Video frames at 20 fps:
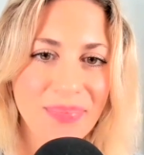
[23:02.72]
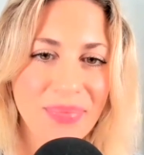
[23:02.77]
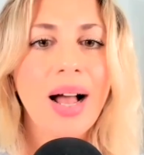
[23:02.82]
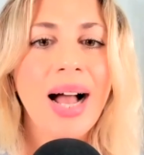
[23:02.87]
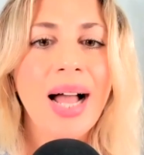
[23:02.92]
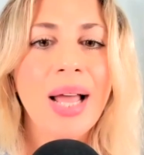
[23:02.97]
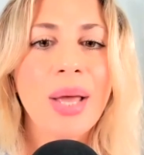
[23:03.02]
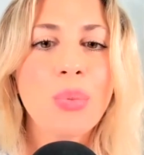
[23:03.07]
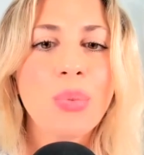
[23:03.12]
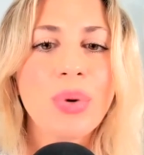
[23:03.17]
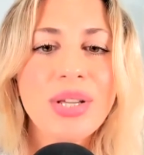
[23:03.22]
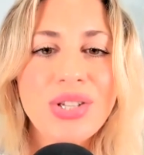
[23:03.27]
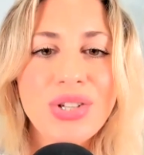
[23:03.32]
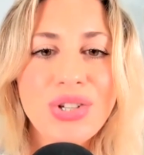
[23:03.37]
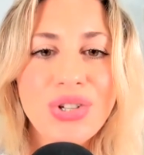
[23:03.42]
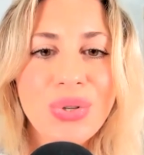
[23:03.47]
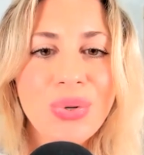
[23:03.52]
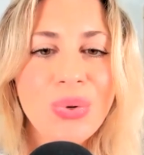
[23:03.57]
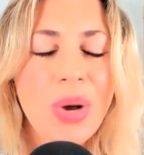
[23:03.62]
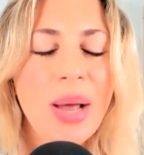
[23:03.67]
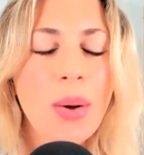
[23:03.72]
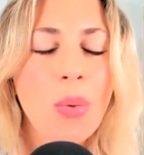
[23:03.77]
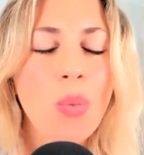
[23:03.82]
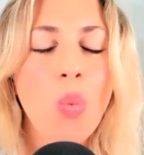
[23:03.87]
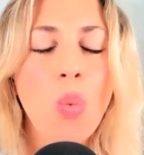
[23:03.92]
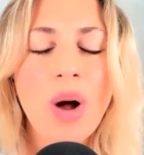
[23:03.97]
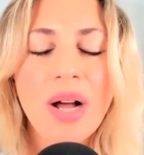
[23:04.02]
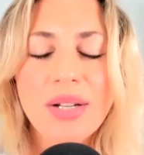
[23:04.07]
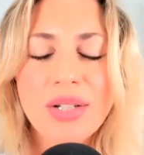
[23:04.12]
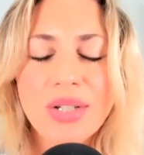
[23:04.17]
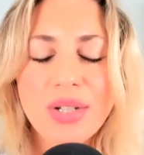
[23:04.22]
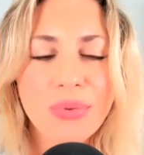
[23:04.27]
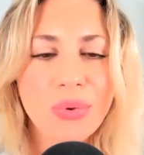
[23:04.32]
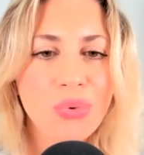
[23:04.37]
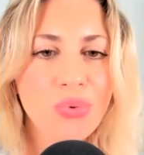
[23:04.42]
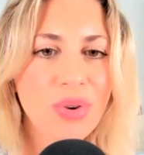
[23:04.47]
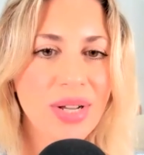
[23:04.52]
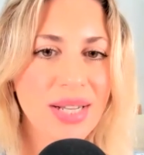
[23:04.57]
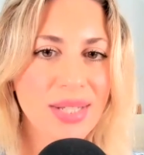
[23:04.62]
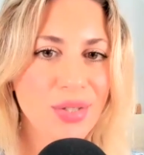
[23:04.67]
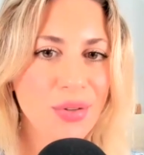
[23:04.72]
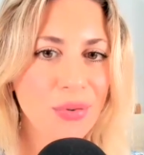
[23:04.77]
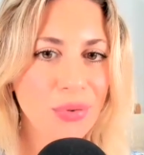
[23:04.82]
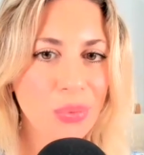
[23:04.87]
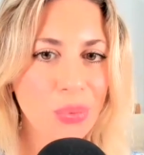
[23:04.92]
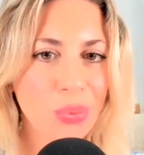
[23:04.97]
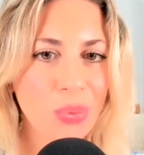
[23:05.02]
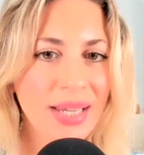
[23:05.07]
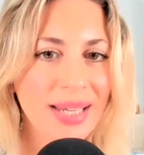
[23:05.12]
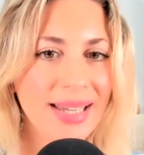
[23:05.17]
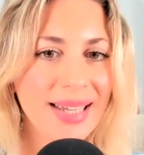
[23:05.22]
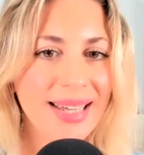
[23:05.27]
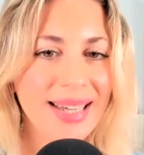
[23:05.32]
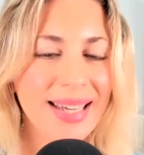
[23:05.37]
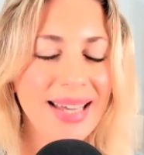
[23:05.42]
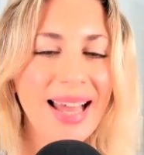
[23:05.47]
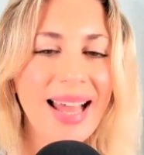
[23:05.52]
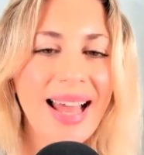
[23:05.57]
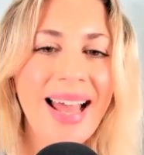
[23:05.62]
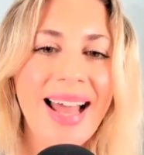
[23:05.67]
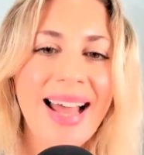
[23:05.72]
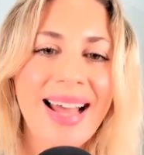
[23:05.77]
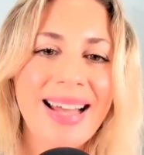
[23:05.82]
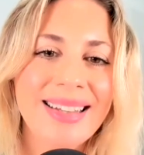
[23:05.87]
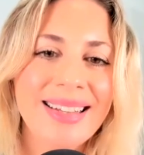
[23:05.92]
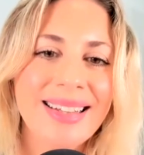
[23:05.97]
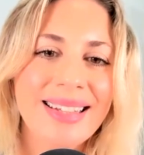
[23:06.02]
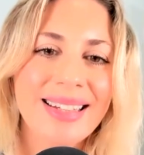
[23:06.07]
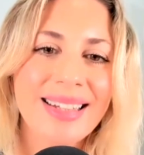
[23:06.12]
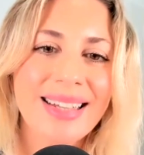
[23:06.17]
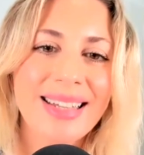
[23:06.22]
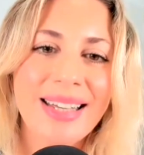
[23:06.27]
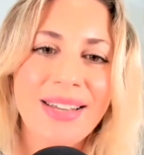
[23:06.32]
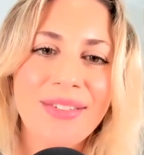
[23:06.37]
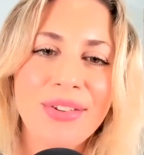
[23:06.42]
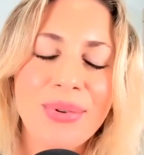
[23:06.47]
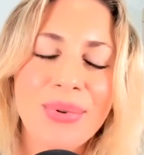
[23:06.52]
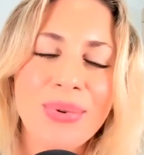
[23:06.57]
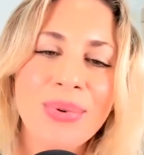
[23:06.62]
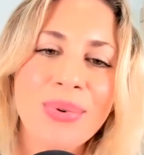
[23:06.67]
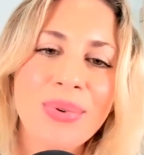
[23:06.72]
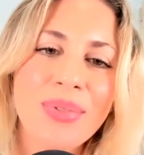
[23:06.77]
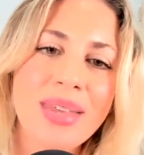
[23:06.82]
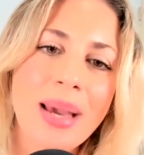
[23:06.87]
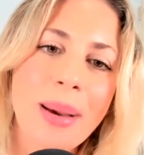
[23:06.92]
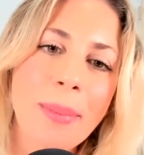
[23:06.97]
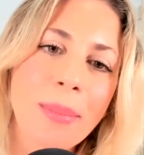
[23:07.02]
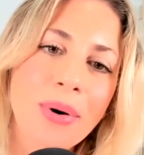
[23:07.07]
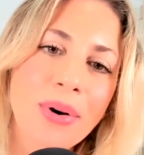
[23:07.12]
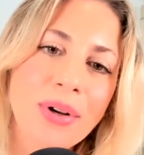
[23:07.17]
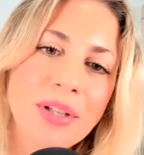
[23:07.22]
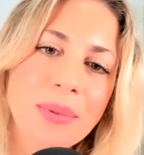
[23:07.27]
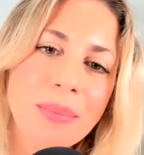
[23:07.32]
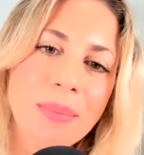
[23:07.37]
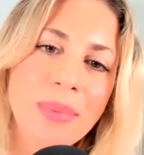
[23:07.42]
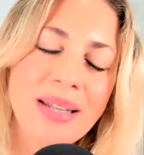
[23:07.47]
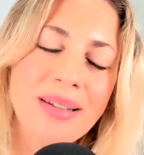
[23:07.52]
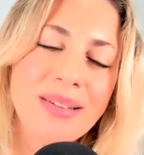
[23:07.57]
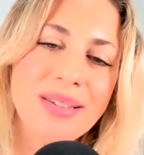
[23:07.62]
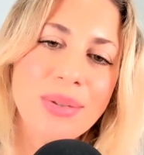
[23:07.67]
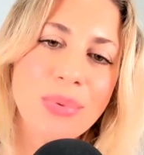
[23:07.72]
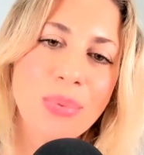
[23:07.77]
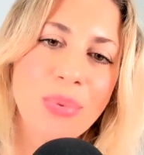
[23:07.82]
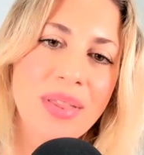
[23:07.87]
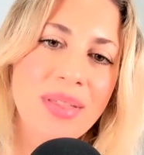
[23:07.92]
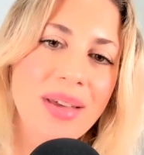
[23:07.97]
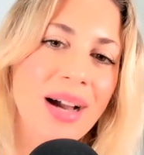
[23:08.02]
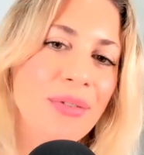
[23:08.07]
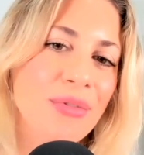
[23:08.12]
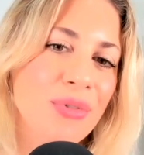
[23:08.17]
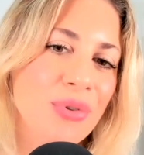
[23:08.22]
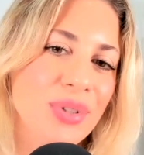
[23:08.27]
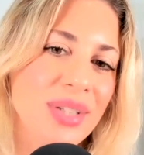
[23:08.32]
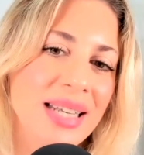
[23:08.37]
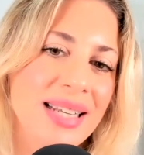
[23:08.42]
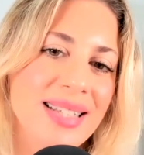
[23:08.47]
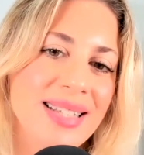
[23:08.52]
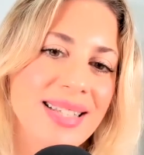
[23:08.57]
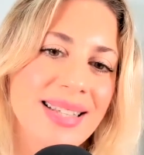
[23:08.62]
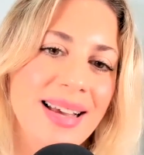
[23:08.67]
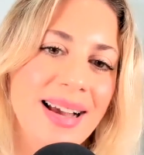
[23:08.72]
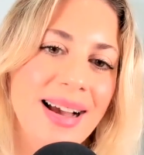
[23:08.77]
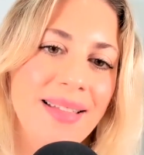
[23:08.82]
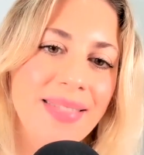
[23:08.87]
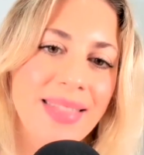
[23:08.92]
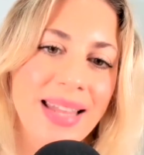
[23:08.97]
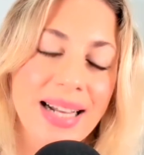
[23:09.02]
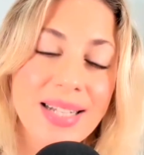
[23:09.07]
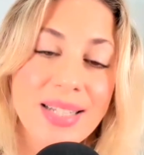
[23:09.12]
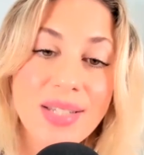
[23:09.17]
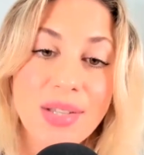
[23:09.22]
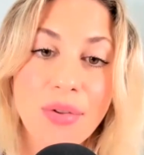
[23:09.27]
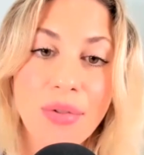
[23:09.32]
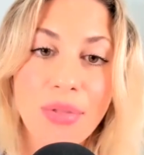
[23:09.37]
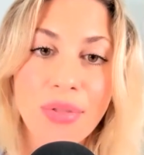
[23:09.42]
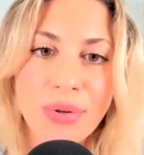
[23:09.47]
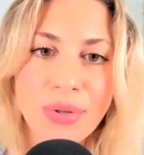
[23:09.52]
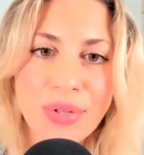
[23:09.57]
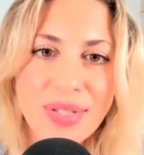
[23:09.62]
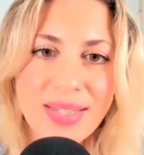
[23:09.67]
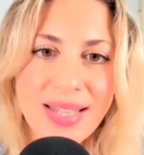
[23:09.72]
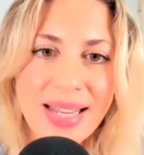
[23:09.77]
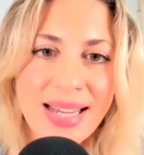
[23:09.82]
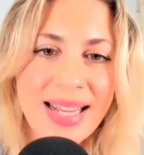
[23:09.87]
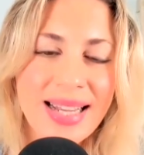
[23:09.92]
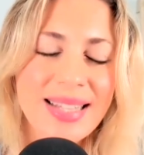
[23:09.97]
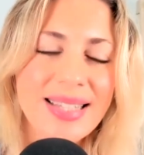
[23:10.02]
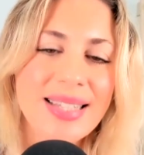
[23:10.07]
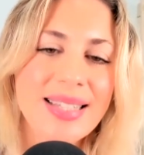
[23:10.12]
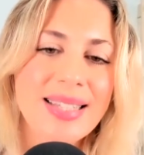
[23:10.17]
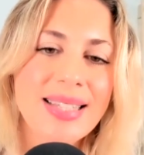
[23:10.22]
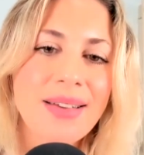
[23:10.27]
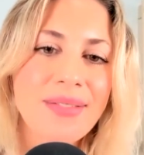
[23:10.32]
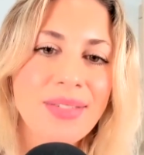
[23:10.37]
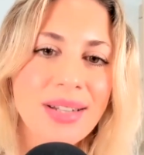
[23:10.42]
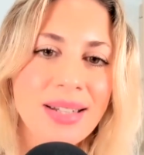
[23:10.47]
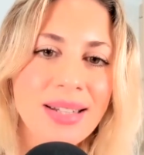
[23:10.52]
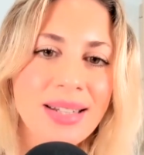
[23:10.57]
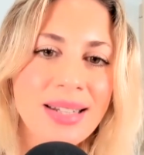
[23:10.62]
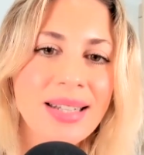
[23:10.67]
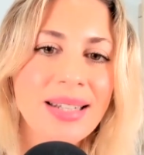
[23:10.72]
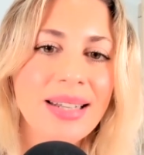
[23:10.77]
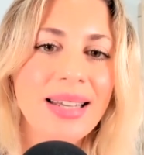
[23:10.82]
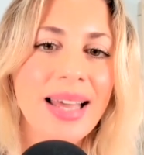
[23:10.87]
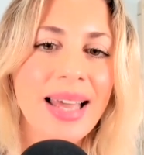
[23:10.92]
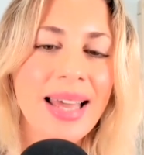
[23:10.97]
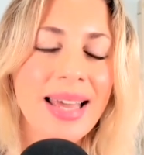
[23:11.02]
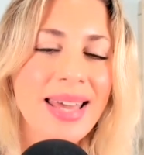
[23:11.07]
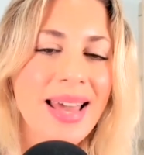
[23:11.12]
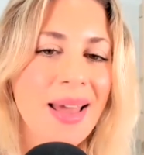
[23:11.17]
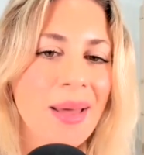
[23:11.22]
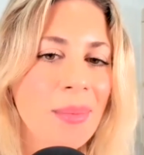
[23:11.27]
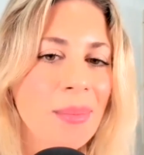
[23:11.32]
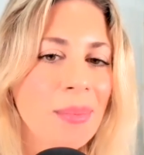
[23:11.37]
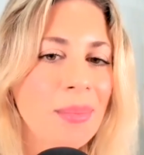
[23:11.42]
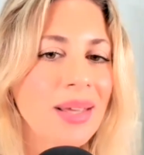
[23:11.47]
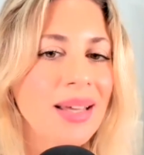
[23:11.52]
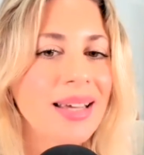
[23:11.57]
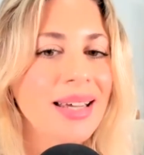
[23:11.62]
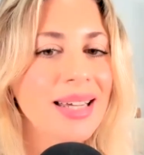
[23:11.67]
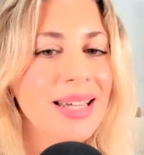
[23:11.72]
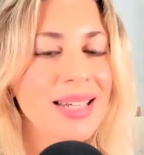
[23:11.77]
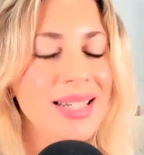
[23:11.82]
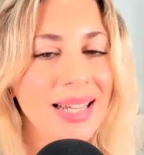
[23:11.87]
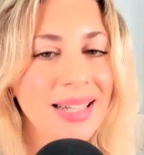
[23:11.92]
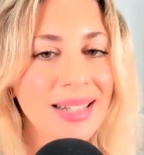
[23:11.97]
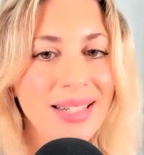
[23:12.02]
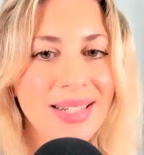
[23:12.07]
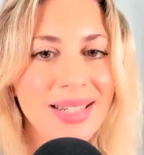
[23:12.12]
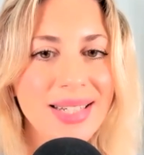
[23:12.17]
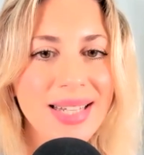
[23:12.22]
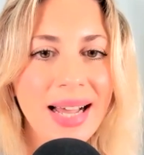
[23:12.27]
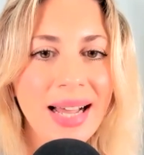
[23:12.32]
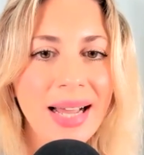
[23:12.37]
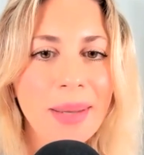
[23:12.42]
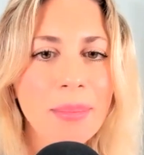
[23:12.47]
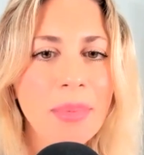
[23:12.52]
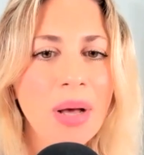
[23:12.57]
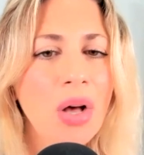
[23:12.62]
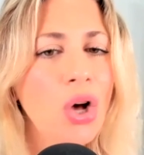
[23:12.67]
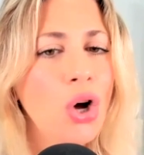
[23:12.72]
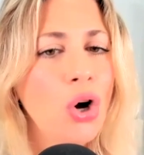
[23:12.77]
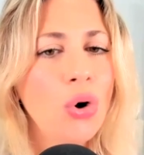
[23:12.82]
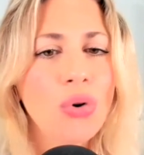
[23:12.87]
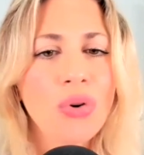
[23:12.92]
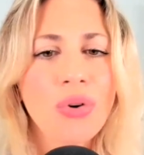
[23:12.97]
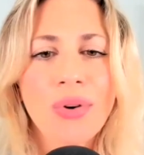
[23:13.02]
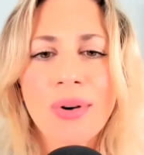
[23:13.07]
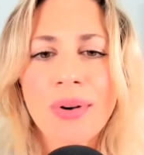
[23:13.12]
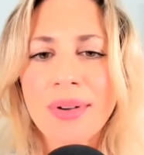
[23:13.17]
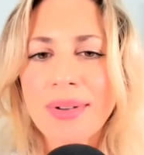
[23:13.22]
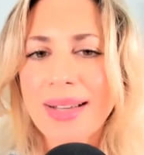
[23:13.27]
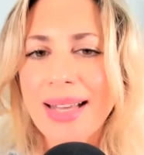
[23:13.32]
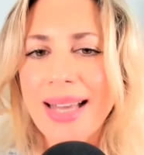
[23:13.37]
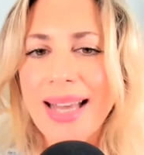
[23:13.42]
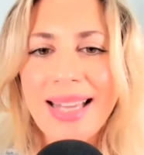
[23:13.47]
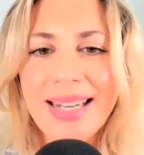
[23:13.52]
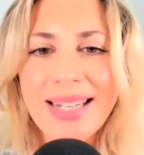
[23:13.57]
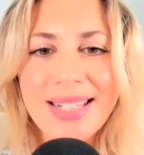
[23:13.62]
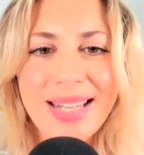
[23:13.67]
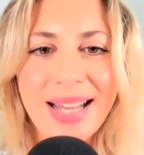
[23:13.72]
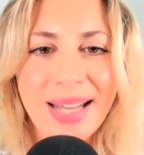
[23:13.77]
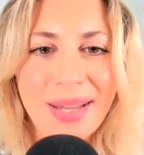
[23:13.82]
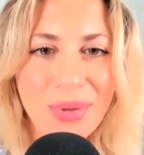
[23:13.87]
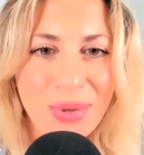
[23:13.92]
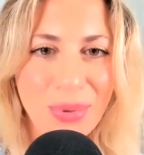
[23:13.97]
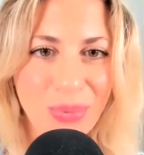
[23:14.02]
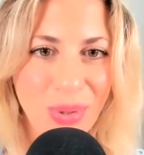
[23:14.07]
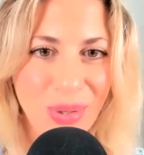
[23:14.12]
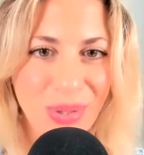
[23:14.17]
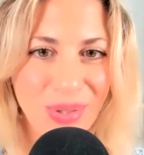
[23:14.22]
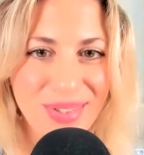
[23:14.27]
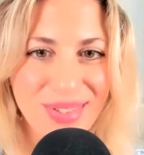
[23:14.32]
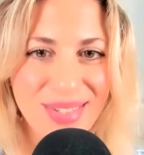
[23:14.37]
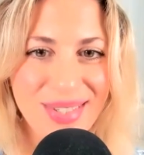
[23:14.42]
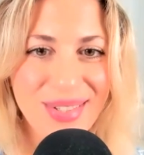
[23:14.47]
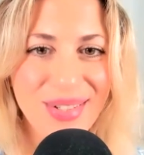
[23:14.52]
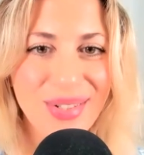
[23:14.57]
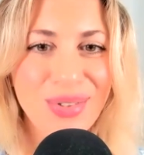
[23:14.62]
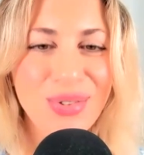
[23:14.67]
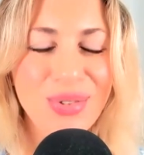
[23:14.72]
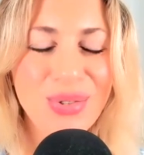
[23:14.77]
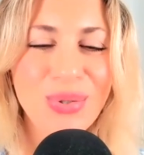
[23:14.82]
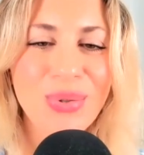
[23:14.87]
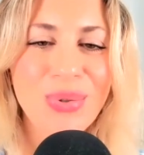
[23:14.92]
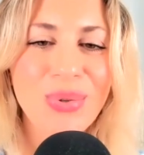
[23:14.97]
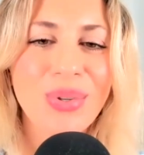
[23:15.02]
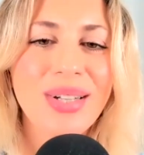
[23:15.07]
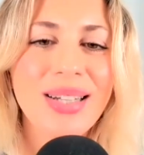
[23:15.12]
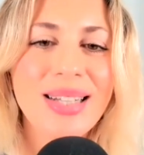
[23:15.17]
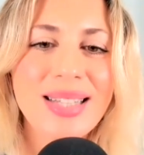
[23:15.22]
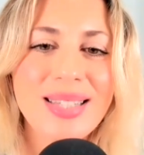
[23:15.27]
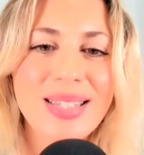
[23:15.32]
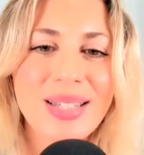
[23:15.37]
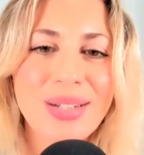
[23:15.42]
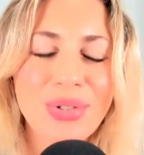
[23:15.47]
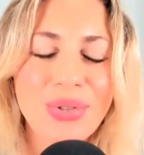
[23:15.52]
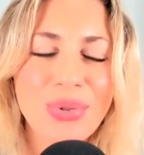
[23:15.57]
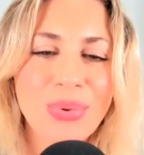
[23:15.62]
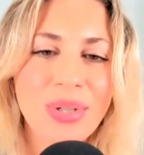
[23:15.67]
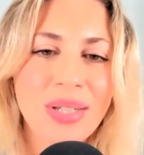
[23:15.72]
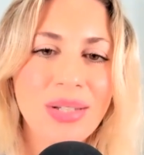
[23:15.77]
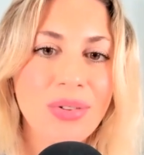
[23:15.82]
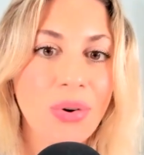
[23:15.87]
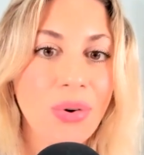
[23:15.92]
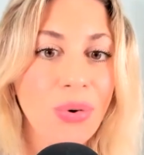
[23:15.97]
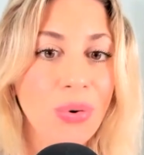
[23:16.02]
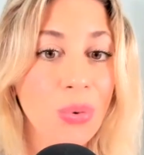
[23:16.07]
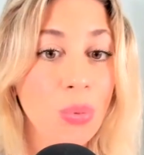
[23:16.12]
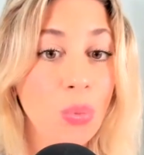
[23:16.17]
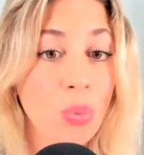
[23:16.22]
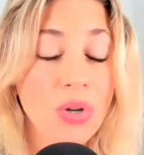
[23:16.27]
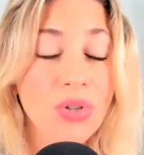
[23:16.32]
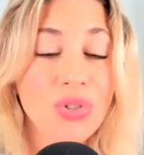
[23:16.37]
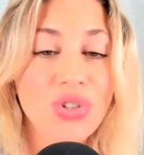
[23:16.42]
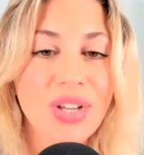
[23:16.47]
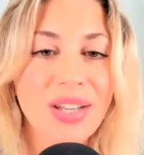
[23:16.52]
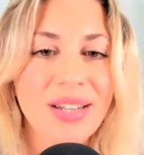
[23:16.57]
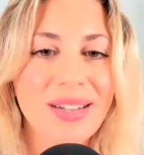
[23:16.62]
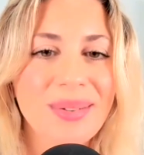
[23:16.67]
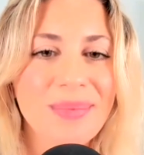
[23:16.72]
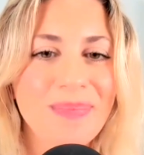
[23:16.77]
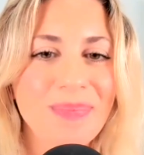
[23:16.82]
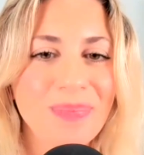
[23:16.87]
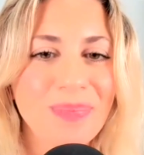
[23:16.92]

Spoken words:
I wish you a wonderful rest of the week and give you the appointment with Aphrodisia next Thursday at 7 a.m. Italian time, or anytime you want to listen to it or watch it.